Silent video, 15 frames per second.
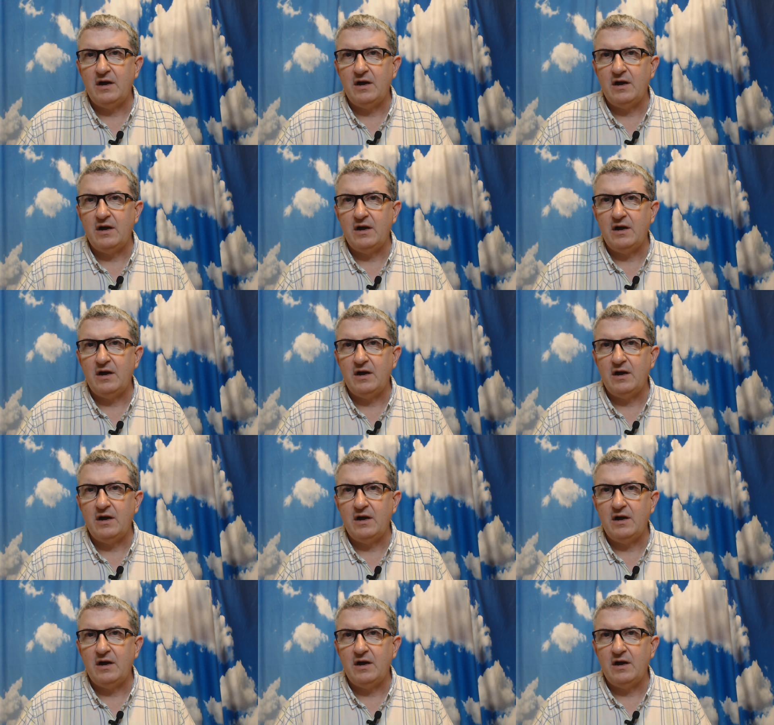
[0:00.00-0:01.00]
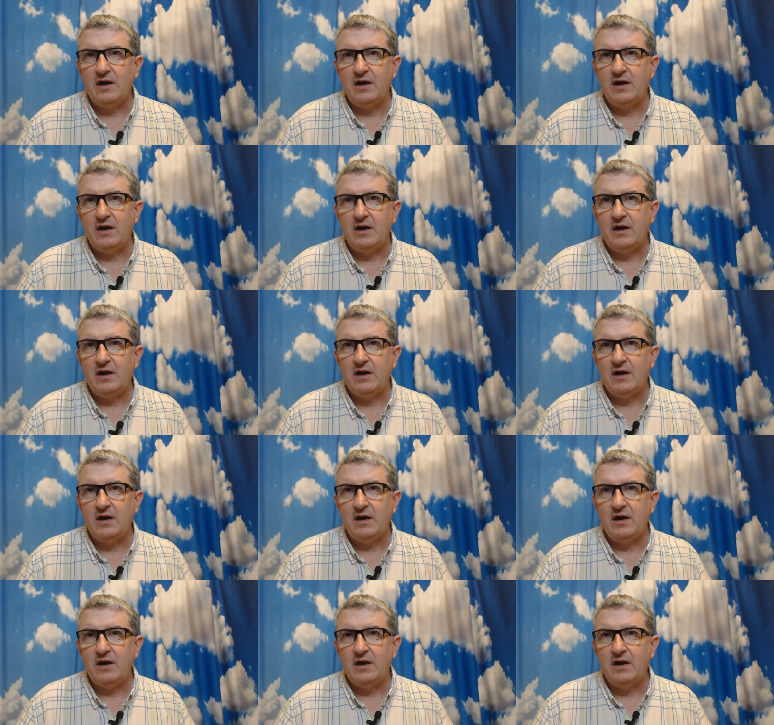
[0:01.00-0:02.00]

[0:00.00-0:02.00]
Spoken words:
[no speech]